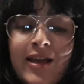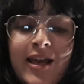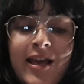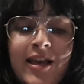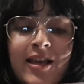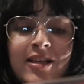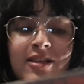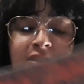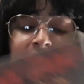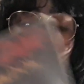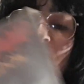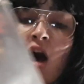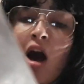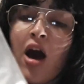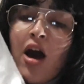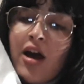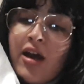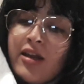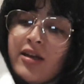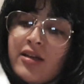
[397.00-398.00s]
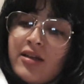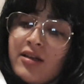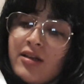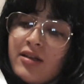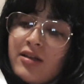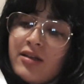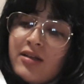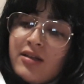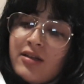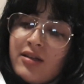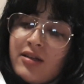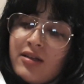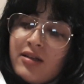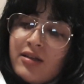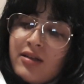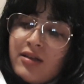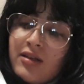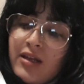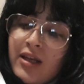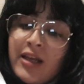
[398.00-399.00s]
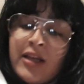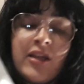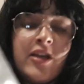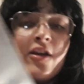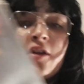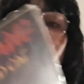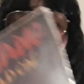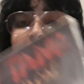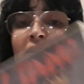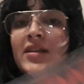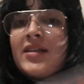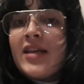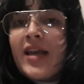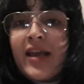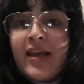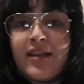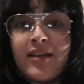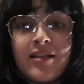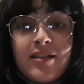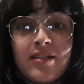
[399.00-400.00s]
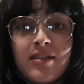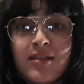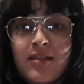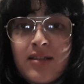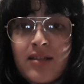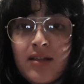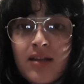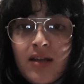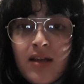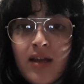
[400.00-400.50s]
is not in good maintenance,